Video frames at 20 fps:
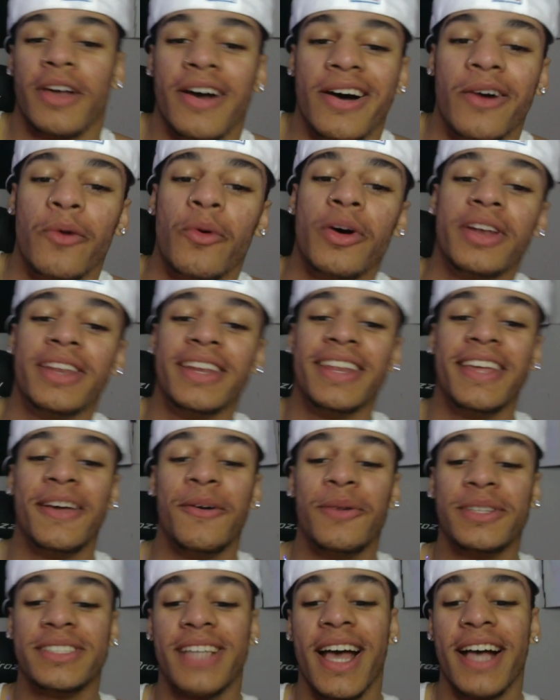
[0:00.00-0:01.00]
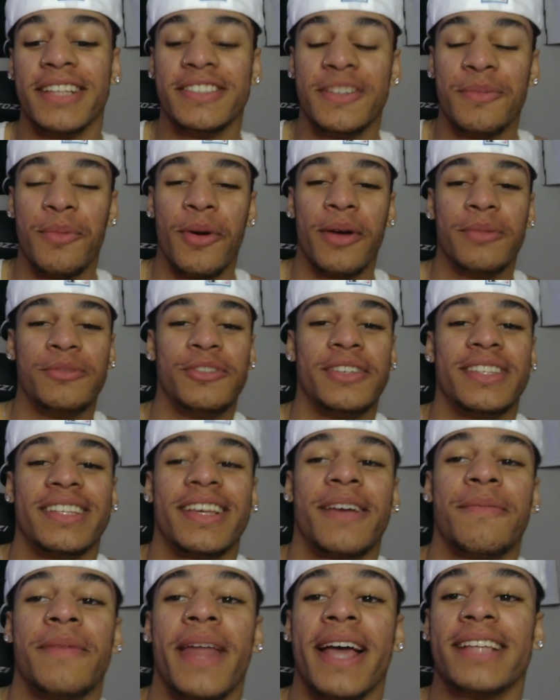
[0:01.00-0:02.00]
What it is with y'all? It's your boy, MGZ,
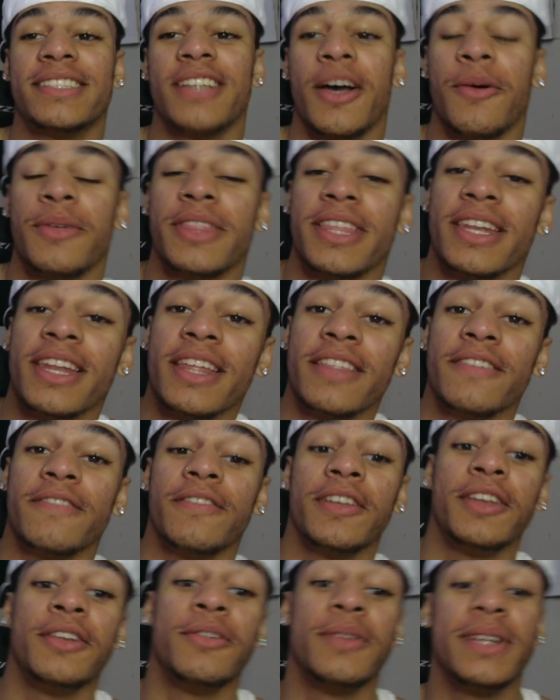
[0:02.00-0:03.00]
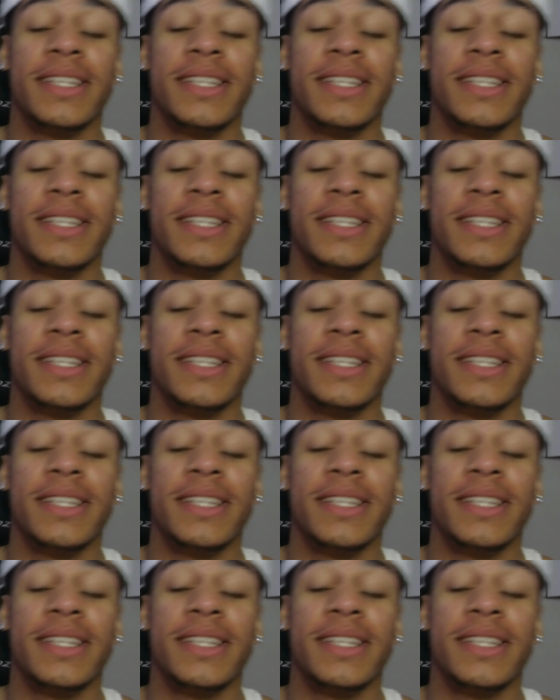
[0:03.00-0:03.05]
coming at y'all with another video.